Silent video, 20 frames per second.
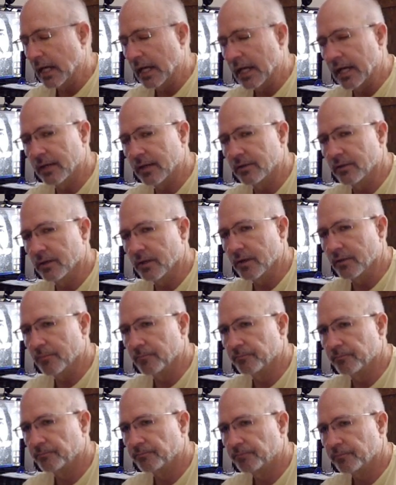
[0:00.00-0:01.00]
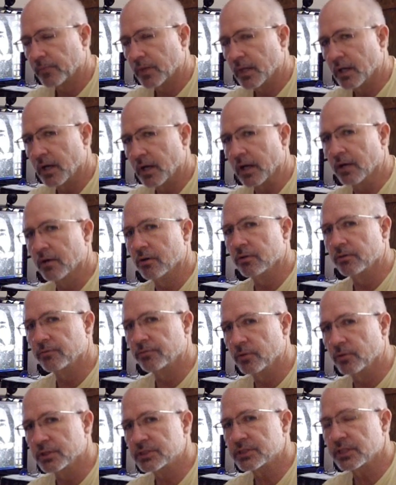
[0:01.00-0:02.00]
And um, I
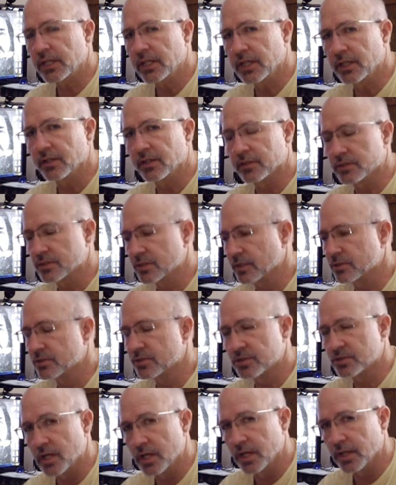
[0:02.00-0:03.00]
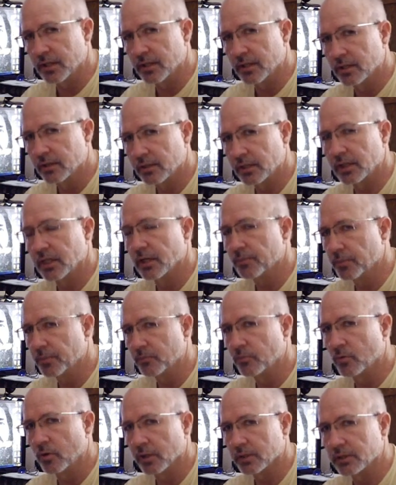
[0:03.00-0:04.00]
heard the voice again it said, son, get
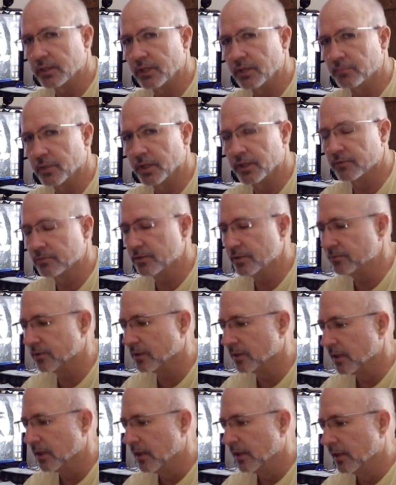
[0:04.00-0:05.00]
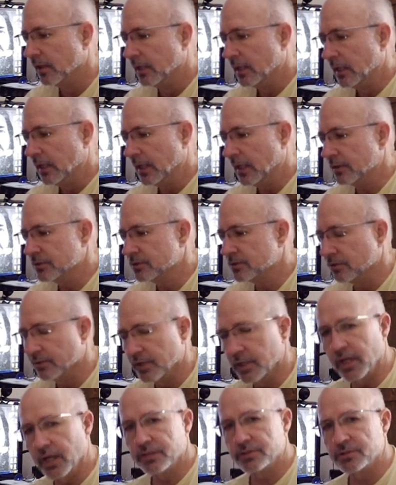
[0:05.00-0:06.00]
up and walk down by the river. And
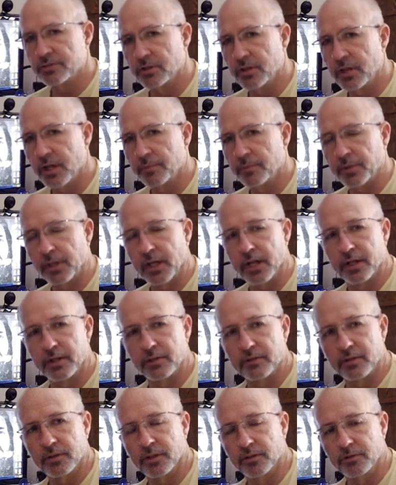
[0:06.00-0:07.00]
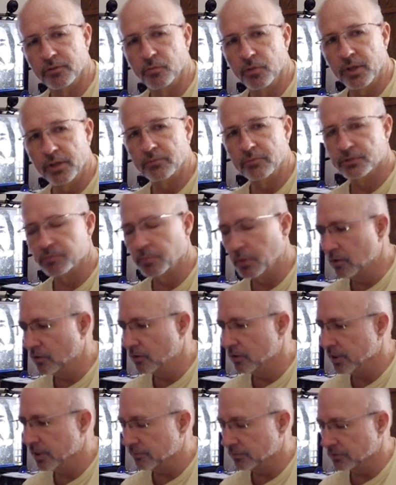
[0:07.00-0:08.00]
so then I stood up and I and the wind was
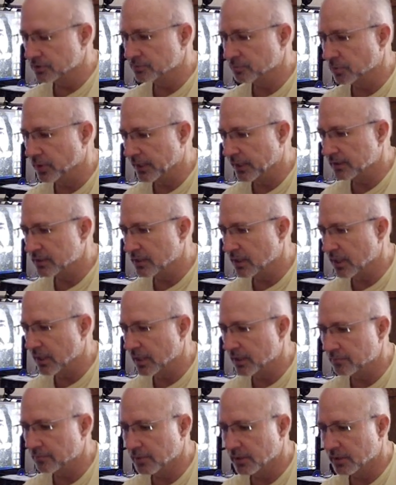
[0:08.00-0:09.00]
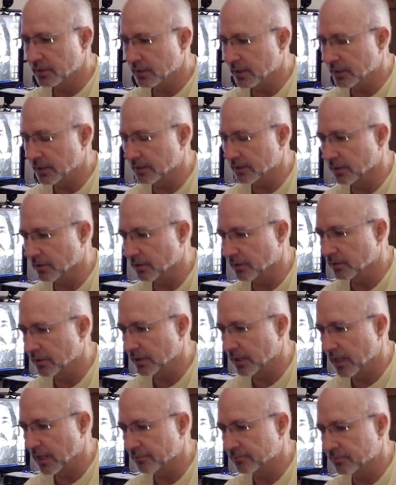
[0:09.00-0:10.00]
blowing. It was springtime in the
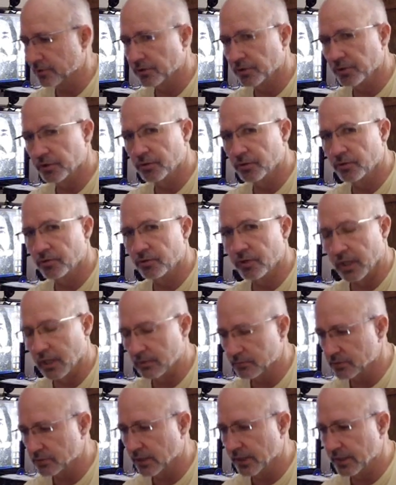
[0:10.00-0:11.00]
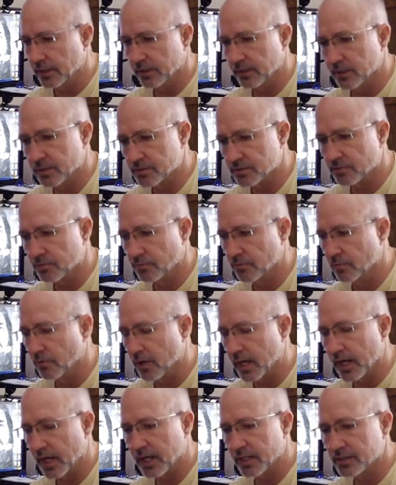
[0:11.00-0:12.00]
early afternoon and I was laying in this
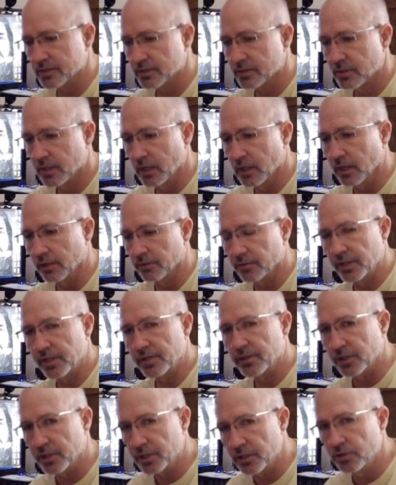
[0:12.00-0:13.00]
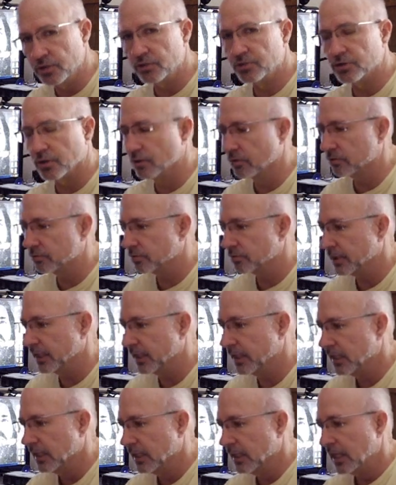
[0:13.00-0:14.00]
grass underneath a huge oak
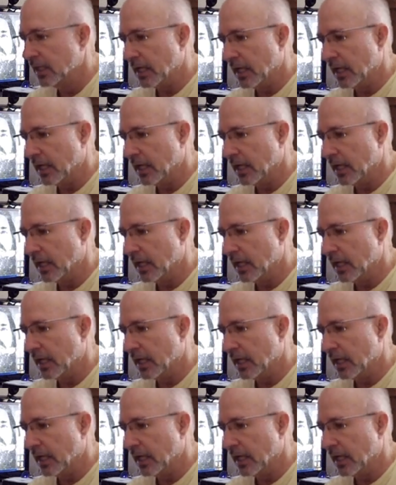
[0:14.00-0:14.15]
tree.